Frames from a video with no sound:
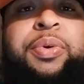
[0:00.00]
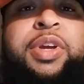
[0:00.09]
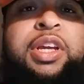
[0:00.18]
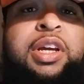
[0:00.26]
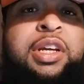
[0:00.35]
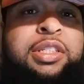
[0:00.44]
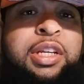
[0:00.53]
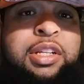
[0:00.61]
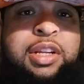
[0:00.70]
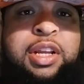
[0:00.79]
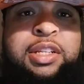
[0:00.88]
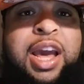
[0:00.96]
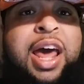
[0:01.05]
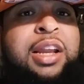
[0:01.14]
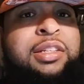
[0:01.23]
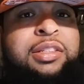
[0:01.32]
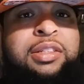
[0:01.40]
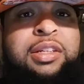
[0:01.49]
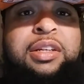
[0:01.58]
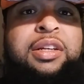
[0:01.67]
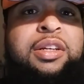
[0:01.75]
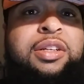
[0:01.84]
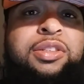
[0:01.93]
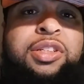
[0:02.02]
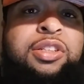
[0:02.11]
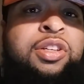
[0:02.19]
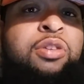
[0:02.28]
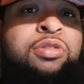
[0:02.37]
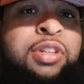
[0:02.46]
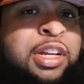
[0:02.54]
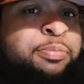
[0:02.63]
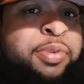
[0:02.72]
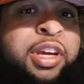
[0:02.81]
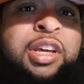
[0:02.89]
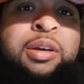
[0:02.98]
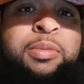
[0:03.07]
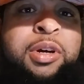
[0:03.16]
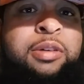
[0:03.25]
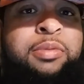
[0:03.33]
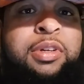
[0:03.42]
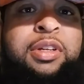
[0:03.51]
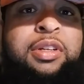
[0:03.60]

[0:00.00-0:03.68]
3 years in Dallas, should have told you not to pick him up.